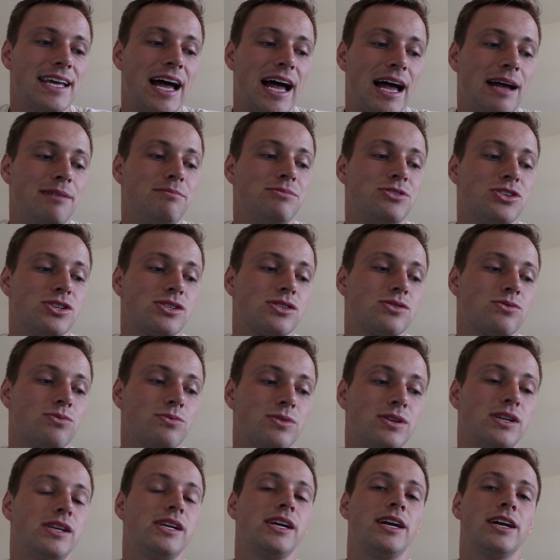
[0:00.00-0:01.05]
I'm just
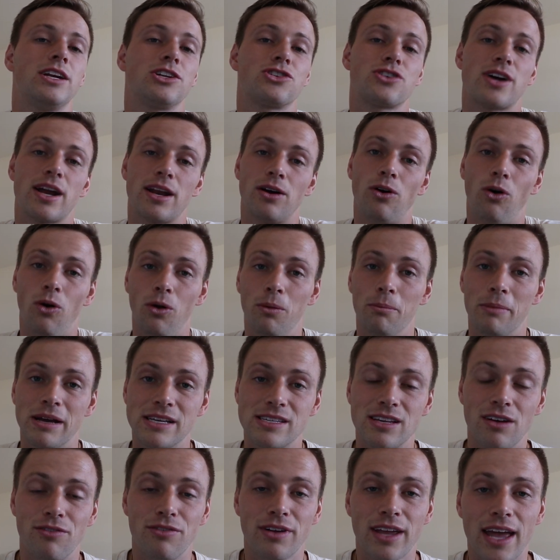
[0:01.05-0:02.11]
really gonna try to hold
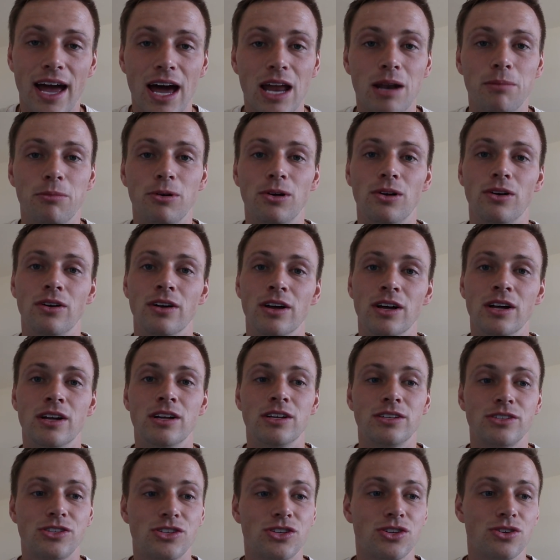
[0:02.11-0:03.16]
myself accountable
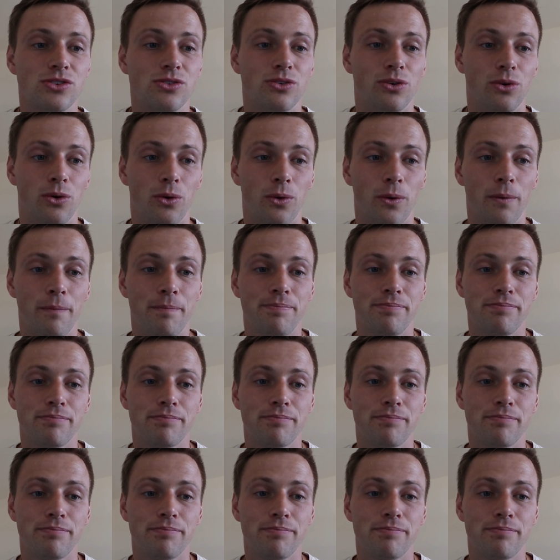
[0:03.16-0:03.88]
to